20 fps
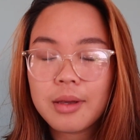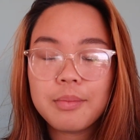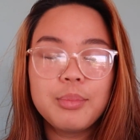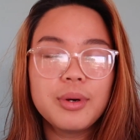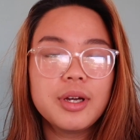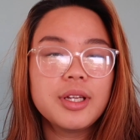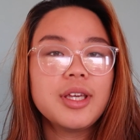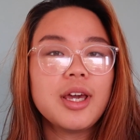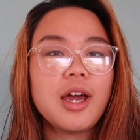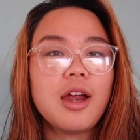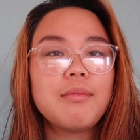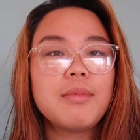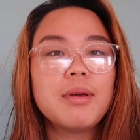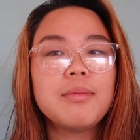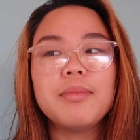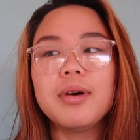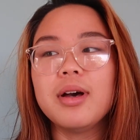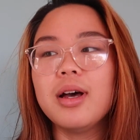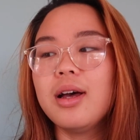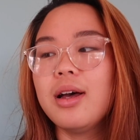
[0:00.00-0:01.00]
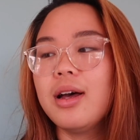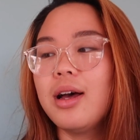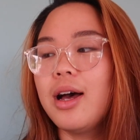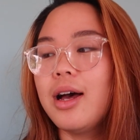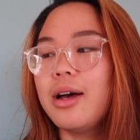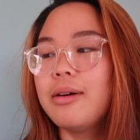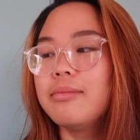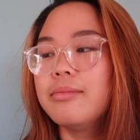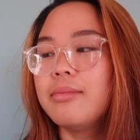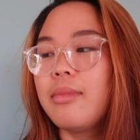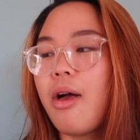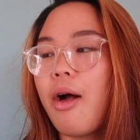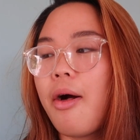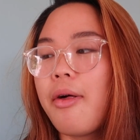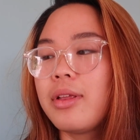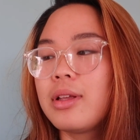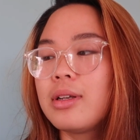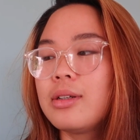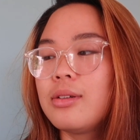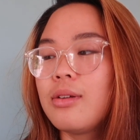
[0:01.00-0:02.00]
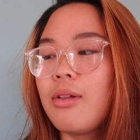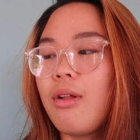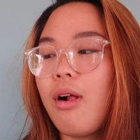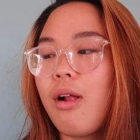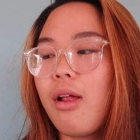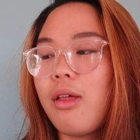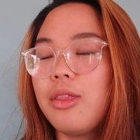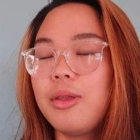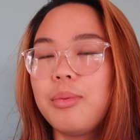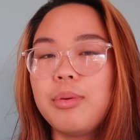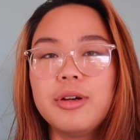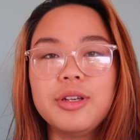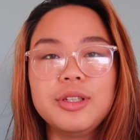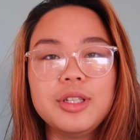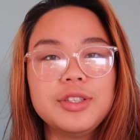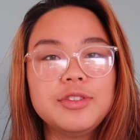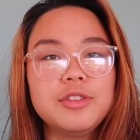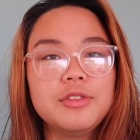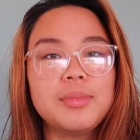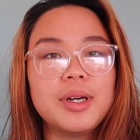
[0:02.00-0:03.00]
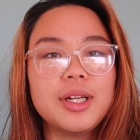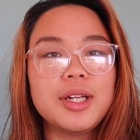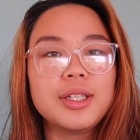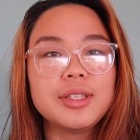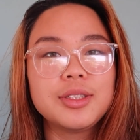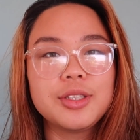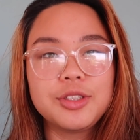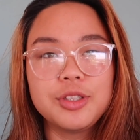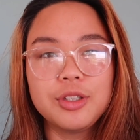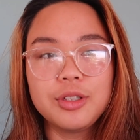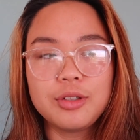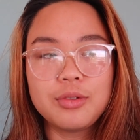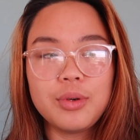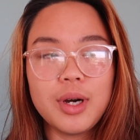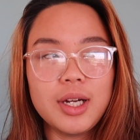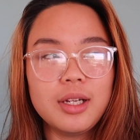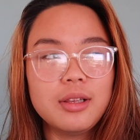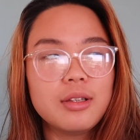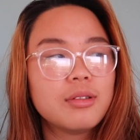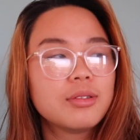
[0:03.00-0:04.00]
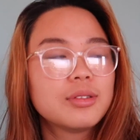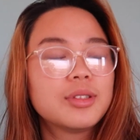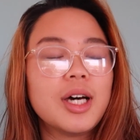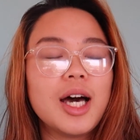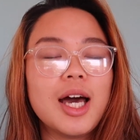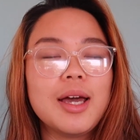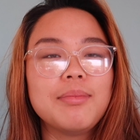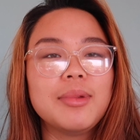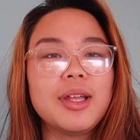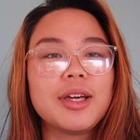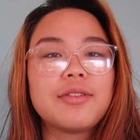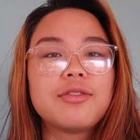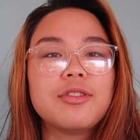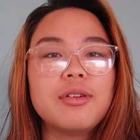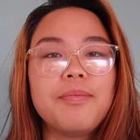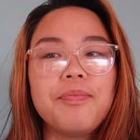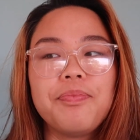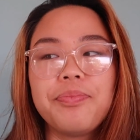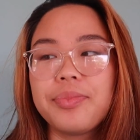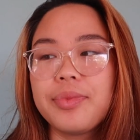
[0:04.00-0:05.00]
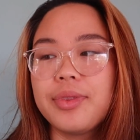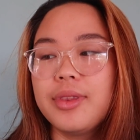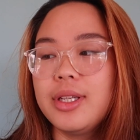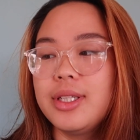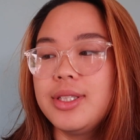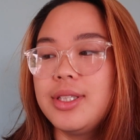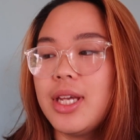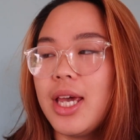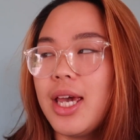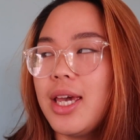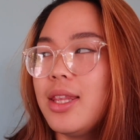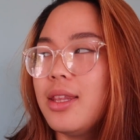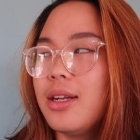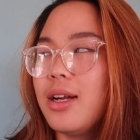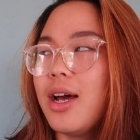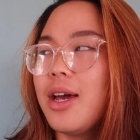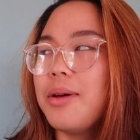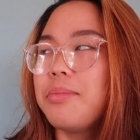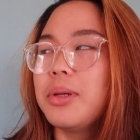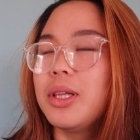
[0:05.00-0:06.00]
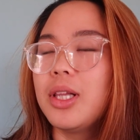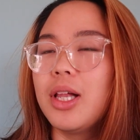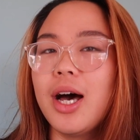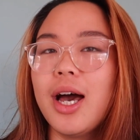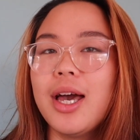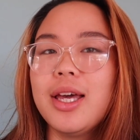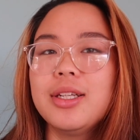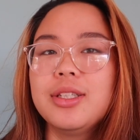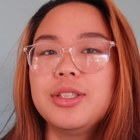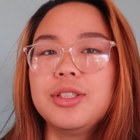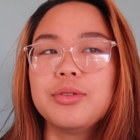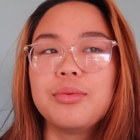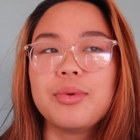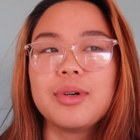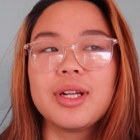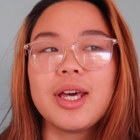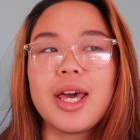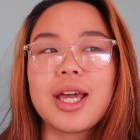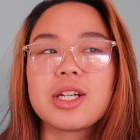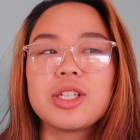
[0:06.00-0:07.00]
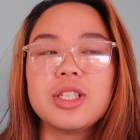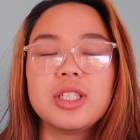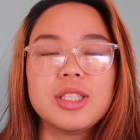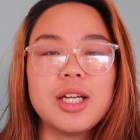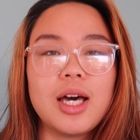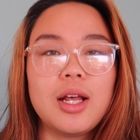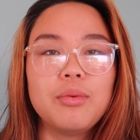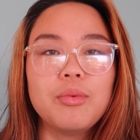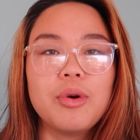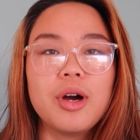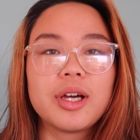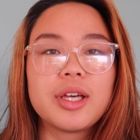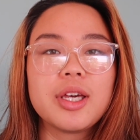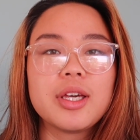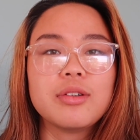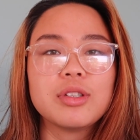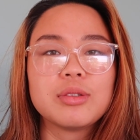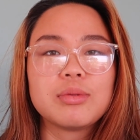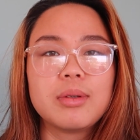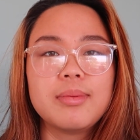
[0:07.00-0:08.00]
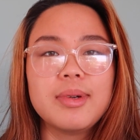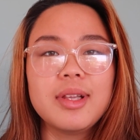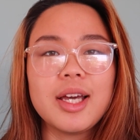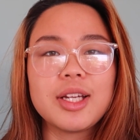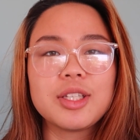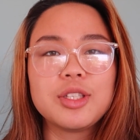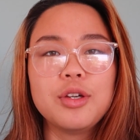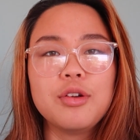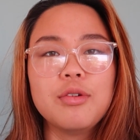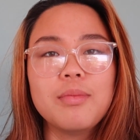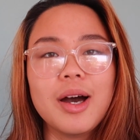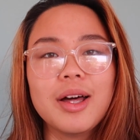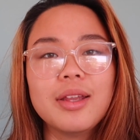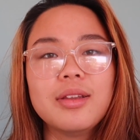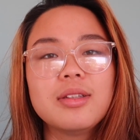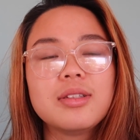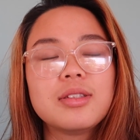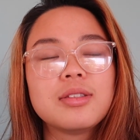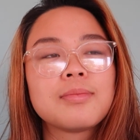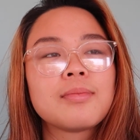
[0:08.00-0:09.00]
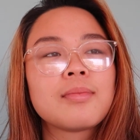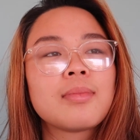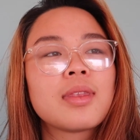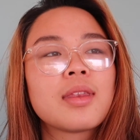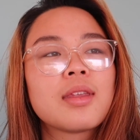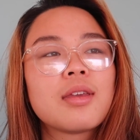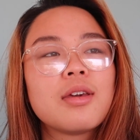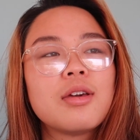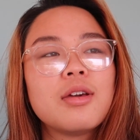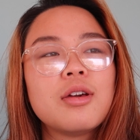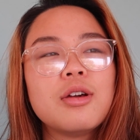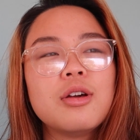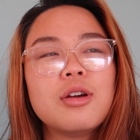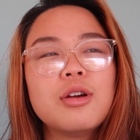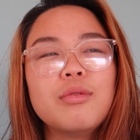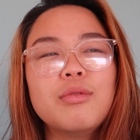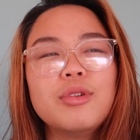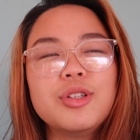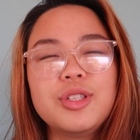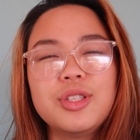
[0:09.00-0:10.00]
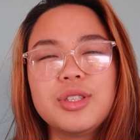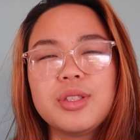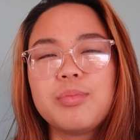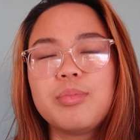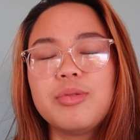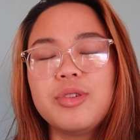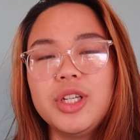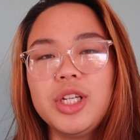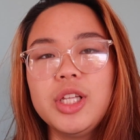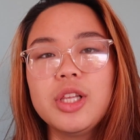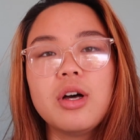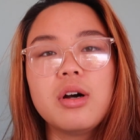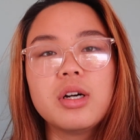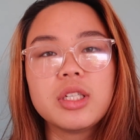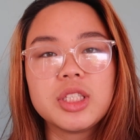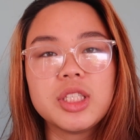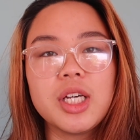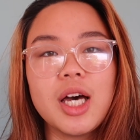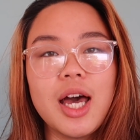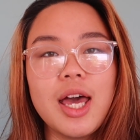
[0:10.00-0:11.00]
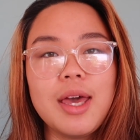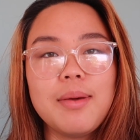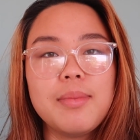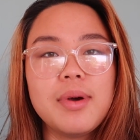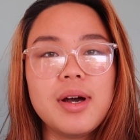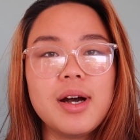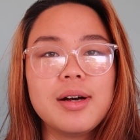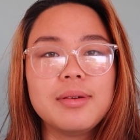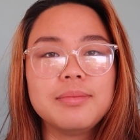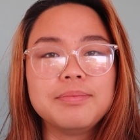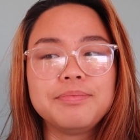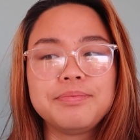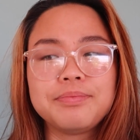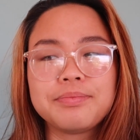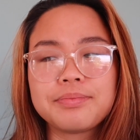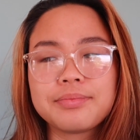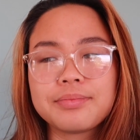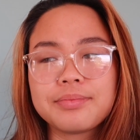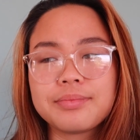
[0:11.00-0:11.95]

but yeah, I remember the process for Bunnings, it took quite a long time. Like from the day that I applied to when I actually started working was probably like 2 months, which is a pretty long time.